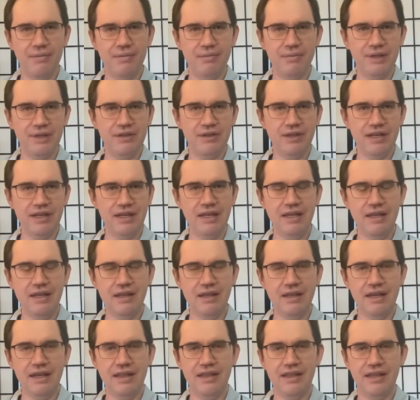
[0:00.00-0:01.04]
Bill,
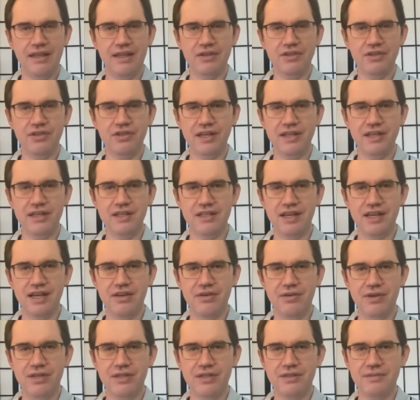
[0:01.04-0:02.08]
anything else you'd like to say
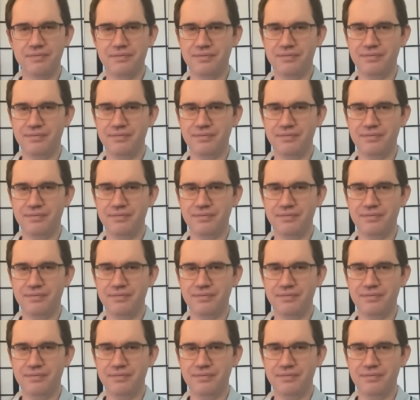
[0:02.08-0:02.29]
to us?